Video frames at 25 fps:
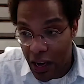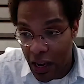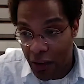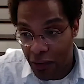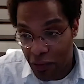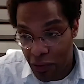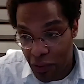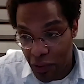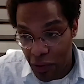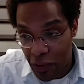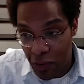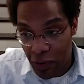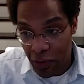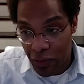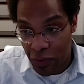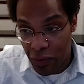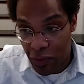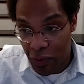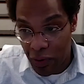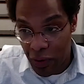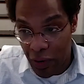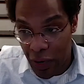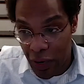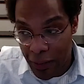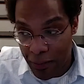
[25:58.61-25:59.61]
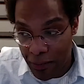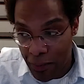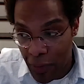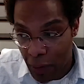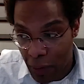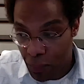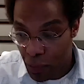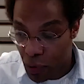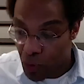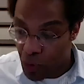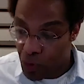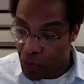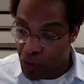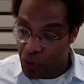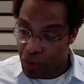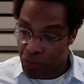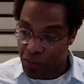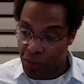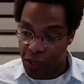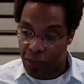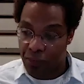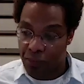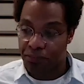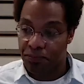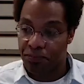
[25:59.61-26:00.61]
for a broker
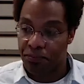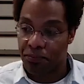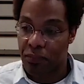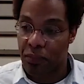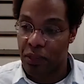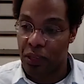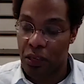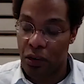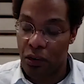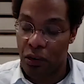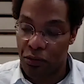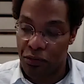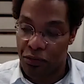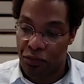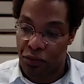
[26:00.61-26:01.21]
that for